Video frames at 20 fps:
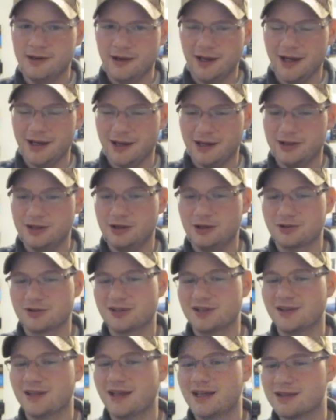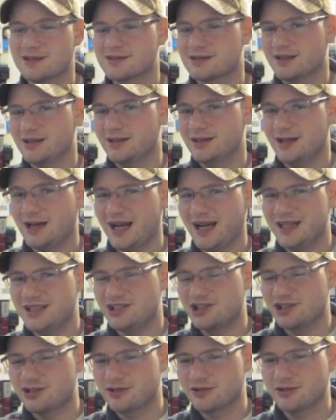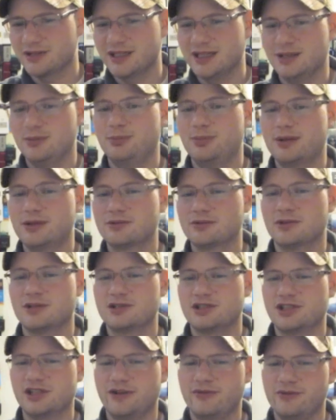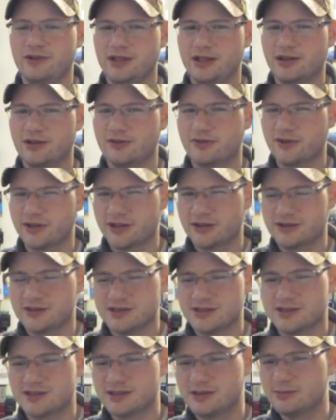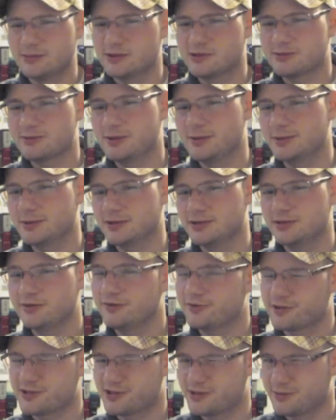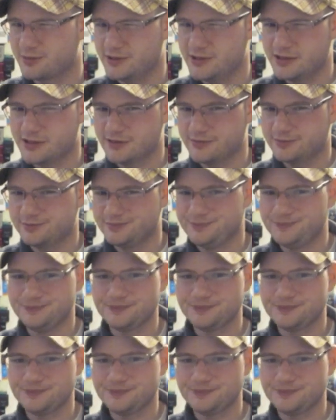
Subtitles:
A note to that is that I generally get better longevity out of fragrances than most people do for some reason.